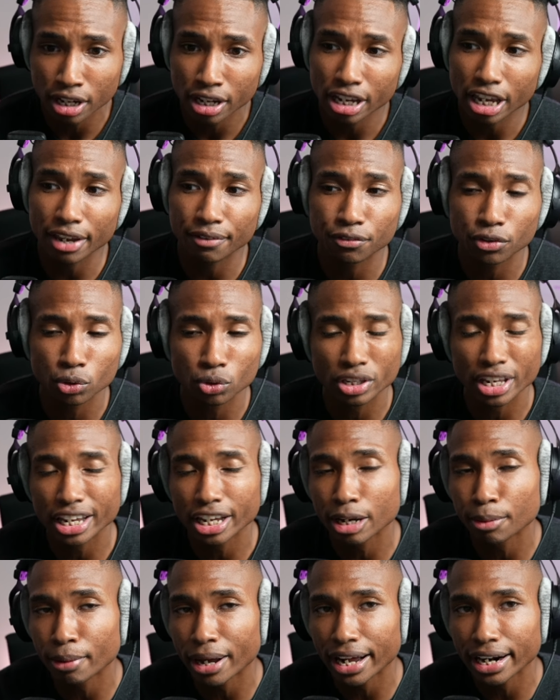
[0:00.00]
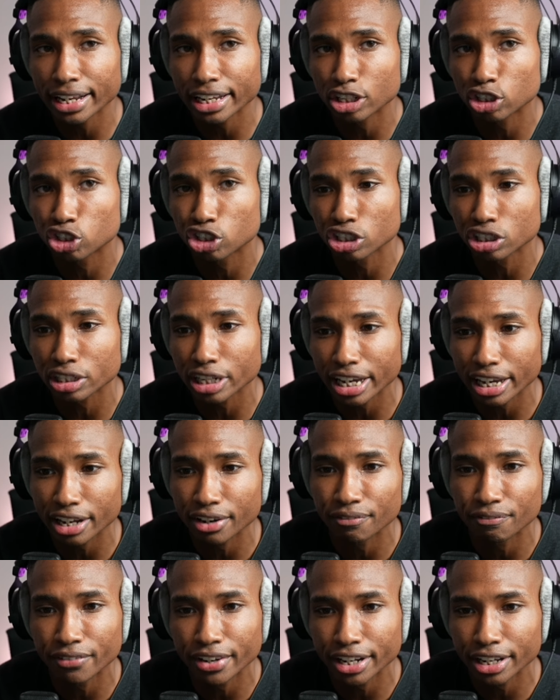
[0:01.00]
If you think about it, it's just like
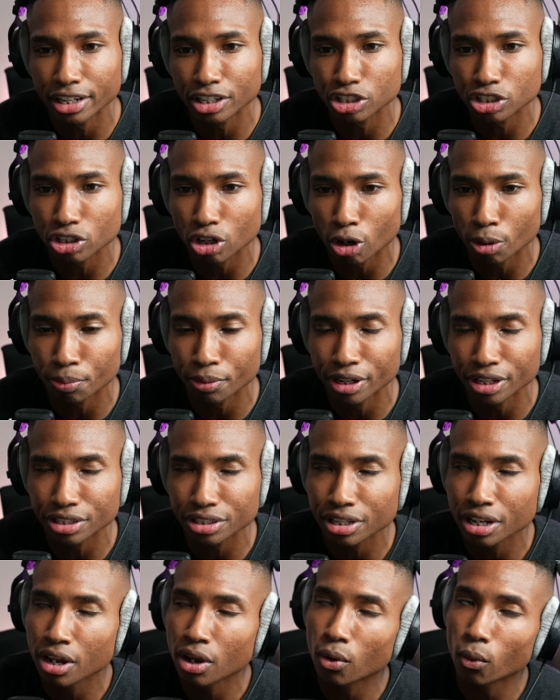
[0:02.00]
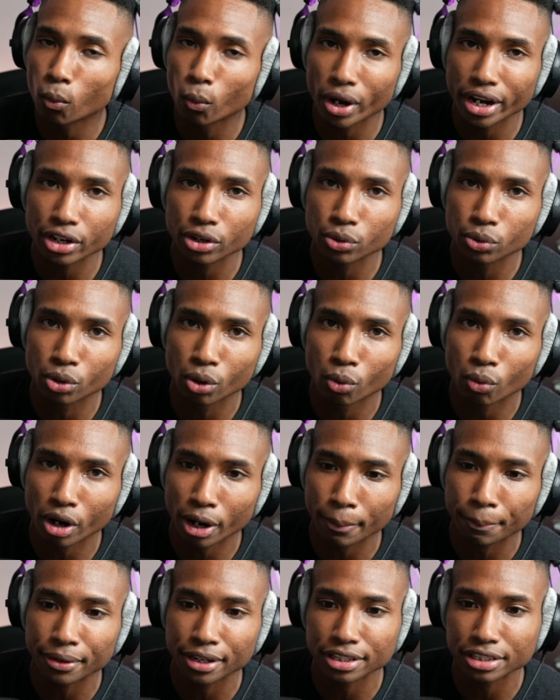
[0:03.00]
NVIDIA sharpness when you go
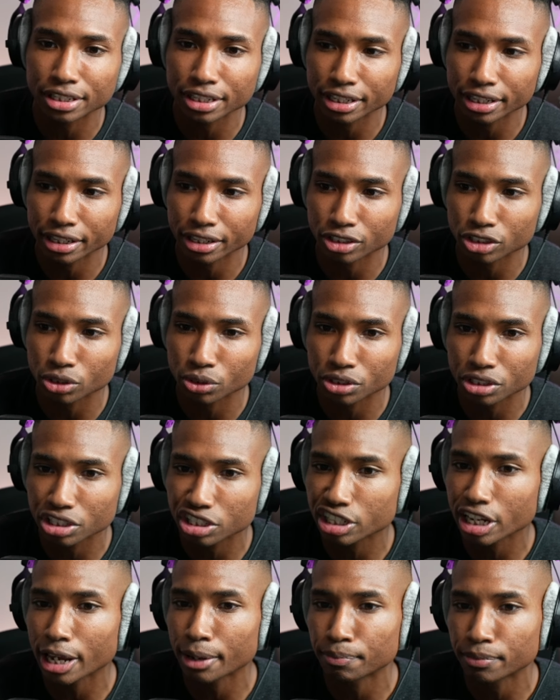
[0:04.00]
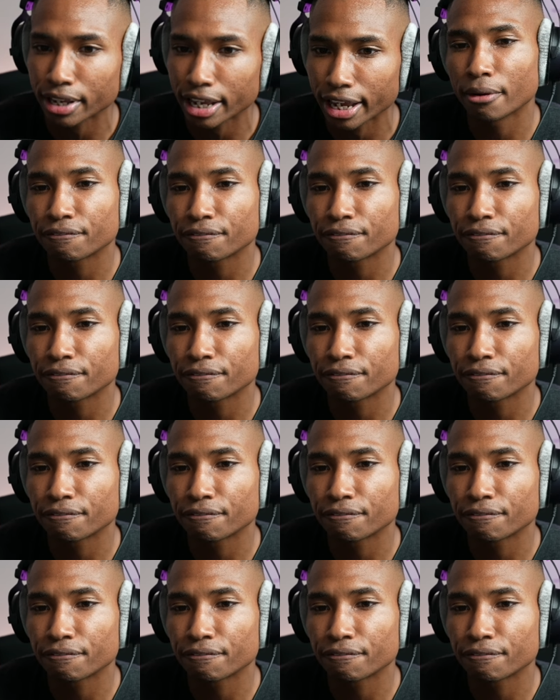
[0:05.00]
on PC here. So it's the same thing.